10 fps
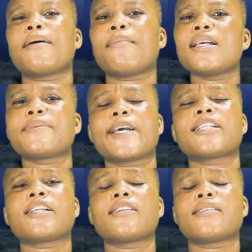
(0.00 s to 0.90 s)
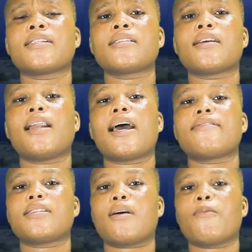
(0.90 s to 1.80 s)
there must be extraterrestrial
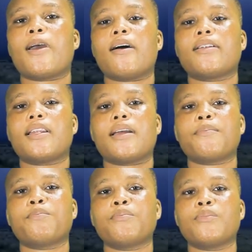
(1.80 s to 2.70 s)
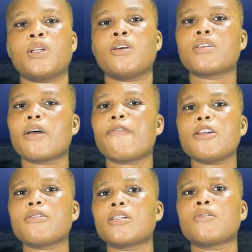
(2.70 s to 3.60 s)
life somewhere out there. So the
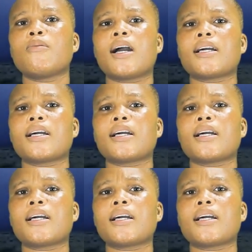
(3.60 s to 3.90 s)
first question we